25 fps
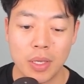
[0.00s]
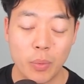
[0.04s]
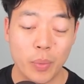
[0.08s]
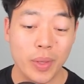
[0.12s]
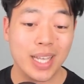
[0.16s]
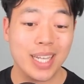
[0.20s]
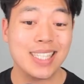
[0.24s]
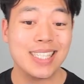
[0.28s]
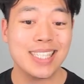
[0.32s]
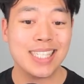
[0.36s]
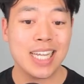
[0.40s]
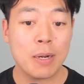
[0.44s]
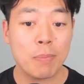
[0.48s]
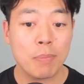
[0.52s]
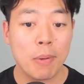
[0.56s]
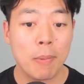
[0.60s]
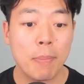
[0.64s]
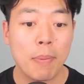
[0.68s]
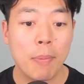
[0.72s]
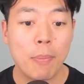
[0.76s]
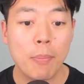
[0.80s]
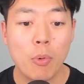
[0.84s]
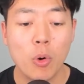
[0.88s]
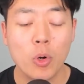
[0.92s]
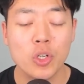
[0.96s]
We can set up a
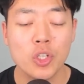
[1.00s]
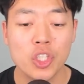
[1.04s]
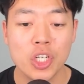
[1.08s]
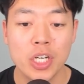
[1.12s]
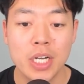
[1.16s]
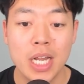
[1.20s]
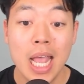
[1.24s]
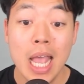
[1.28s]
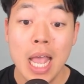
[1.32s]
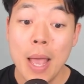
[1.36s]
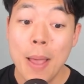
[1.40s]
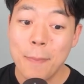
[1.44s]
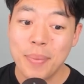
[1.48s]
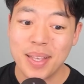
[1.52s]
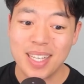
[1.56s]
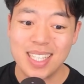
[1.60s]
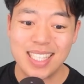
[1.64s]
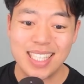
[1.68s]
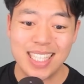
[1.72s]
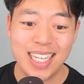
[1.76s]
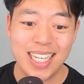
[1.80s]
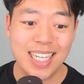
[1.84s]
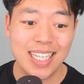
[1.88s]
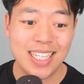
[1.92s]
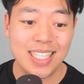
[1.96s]
proportion because
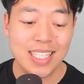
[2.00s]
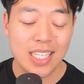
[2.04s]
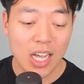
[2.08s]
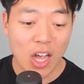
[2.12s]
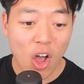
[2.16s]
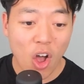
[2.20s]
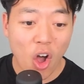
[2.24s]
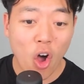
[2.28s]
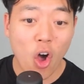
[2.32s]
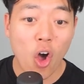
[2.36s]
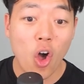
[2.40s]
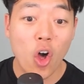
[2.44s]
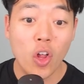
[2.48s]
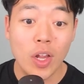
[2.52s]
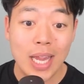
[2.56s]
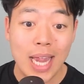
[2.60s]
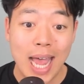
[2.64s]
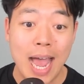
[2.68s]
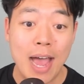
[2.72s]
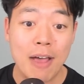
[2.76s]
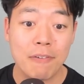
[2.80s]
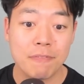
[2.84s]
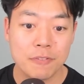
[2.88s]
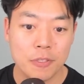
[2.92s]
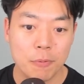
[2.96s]
these all
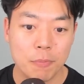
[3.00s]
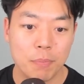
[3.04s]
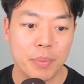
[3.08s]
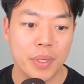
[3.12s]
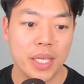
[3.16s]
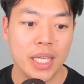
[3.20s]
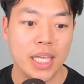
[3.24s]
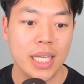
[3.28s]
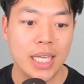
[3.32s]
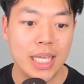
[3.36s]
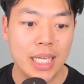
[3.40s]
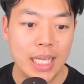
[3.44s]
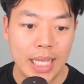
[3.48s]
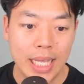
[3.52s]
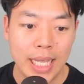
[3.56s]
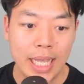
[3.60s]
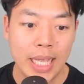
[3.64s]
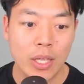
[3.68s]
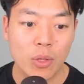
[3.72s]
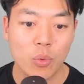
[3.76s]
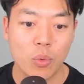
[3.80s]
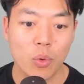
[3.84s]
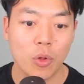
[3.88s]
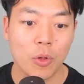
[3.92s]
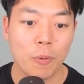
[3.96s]
have to be
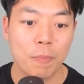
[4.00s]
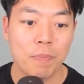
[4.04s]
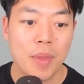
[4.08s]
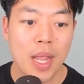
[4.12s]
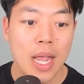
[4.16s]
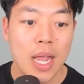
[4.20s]
equal.